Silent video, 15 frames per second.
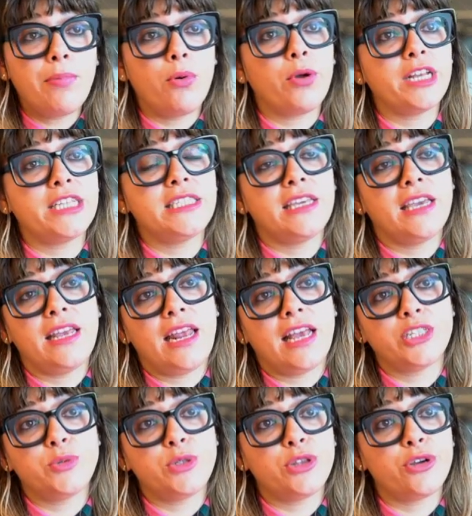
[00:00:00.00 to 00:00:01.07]
point to
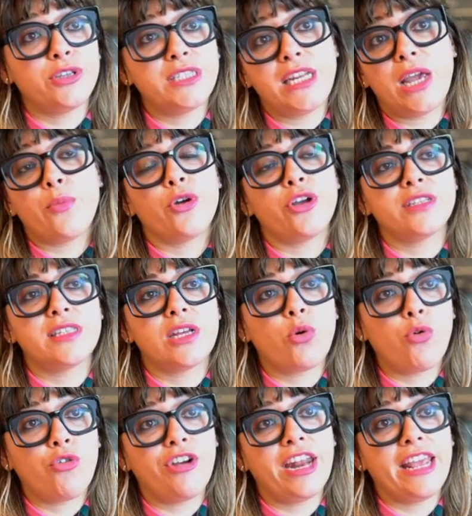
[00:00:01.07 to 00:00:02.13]
connect with those networks
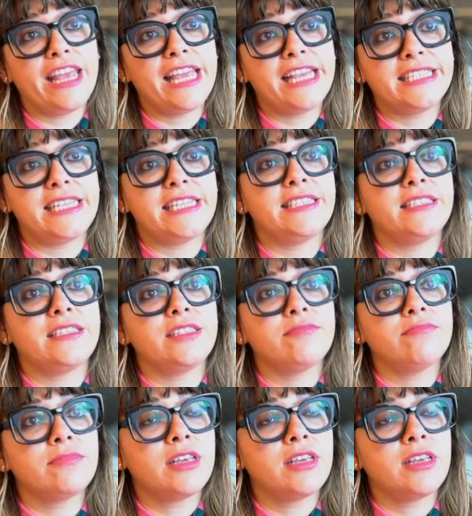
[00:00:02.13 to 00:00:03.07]
that already exist,